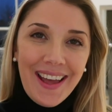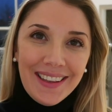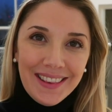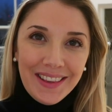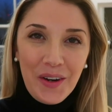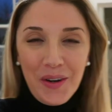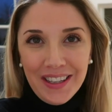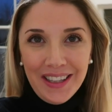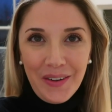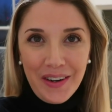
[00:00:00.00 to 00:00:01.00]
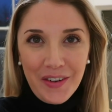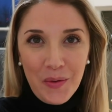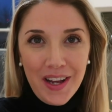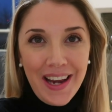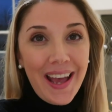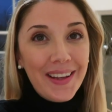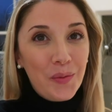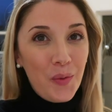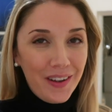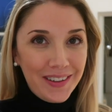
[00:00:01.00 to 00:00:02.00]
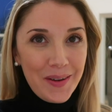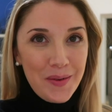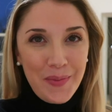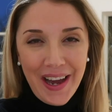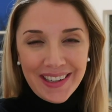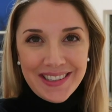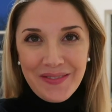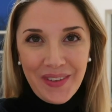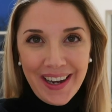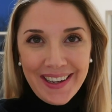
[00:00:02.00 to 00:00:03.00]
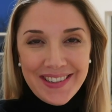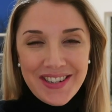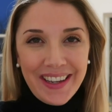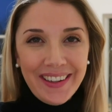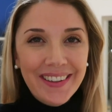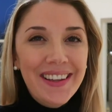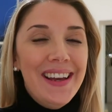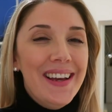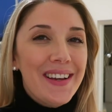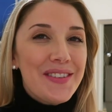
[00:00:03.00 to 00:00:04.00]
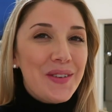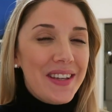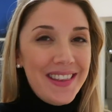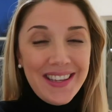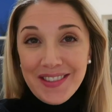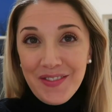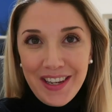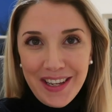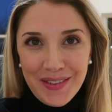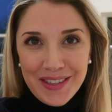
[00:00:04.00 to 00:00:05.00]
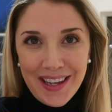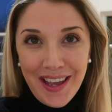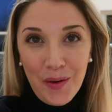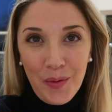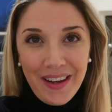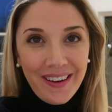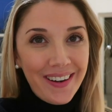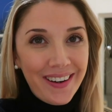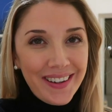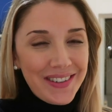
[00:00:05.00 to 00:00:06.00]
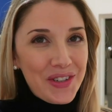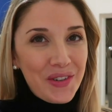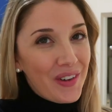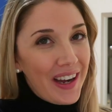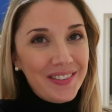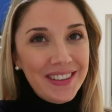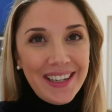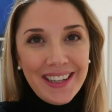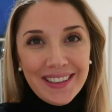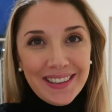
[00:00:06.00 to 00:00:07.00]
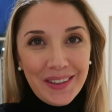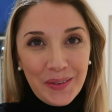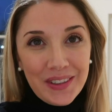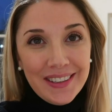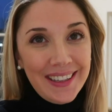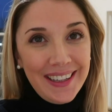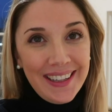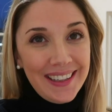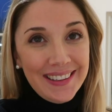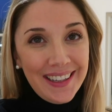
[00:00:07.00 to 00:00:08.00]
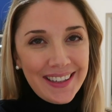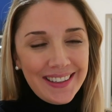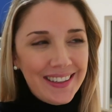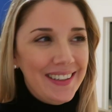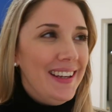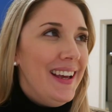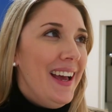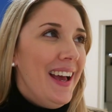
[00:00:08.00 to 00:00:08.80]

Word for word: Hello, hello everyone, and welcome back to my channel. So in this video today, we are traveling locally in London